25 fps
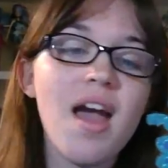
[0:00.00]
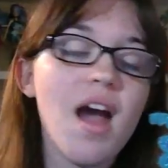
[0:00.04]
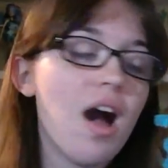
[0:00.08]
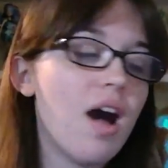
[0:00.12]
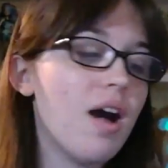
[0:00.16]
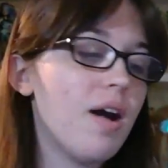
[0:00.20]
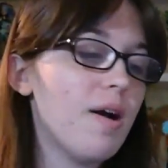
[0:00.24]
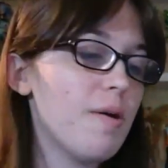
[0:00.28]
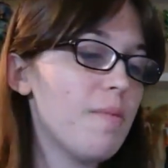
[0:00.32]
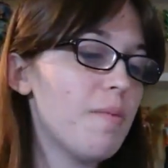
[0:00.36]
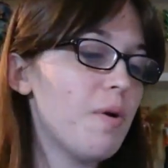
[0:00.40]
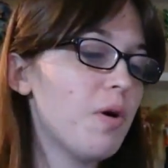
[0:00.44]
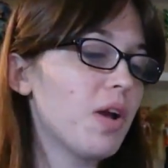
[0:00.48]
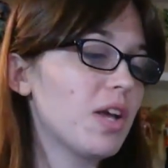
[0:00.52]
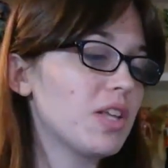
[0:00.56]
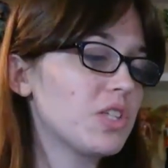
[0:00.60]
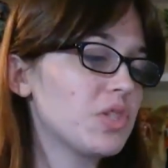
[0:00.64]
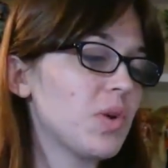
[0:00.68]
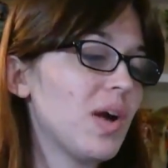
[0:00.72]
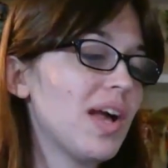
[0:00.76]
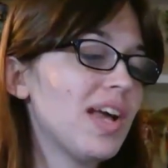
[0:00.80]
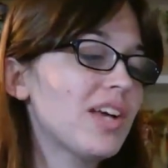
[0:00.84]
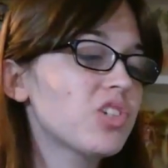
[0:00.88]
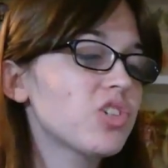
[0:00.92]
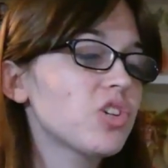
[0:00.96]
Um, okay,
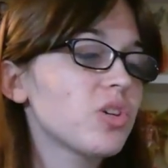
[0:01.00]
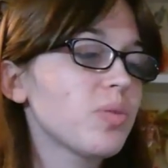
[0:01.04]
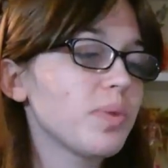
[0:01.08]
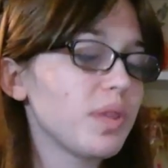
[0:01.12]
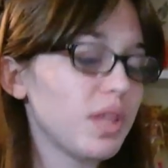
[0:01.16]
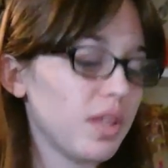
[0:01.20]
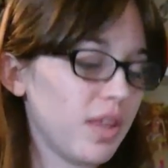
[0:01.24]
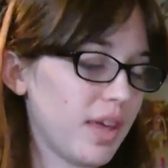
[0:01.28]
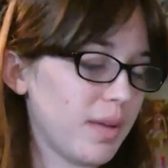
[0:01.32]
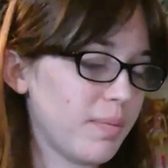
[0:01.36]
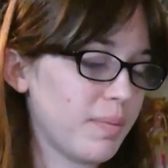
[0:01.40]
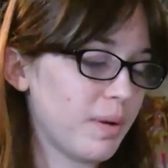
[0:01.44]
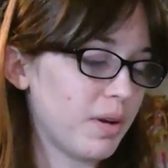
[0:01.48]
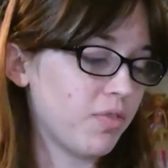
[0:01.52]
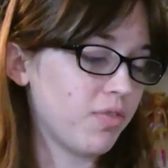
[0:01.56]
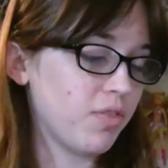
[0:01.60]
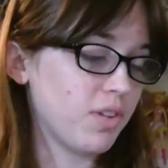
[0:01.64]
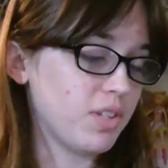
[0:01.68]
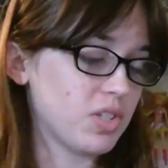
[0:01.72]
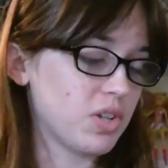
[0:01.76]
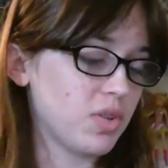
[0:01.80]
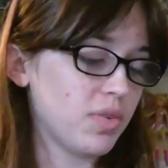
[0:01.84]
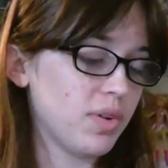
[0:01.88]
so I actually really like Butterflix.